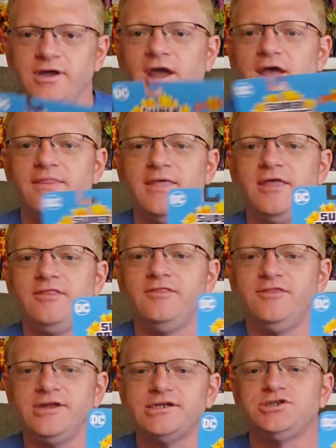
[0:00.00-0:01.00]
And then
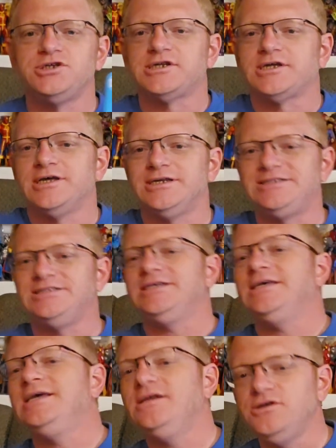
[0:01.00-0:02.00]
this just
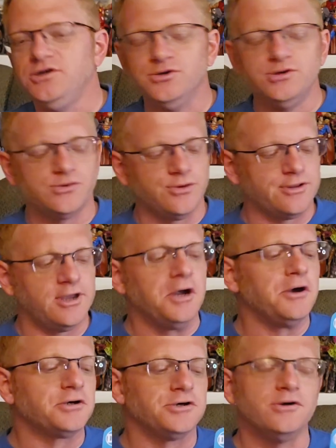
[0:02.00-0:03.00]
continues with
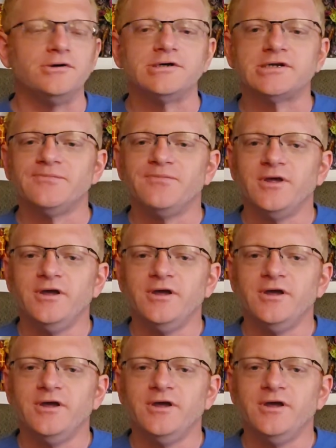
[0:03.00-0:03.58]
characters